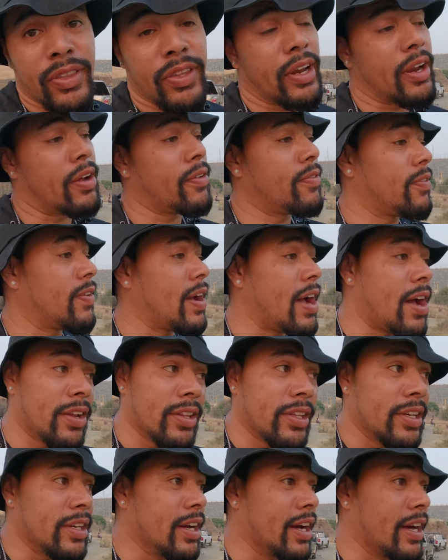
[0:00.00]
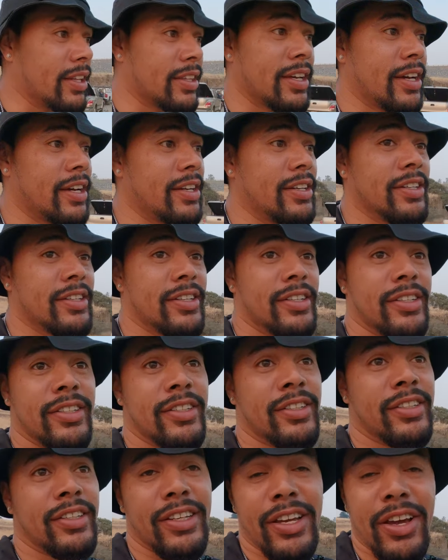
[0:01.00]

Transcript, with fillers: that i finally got that done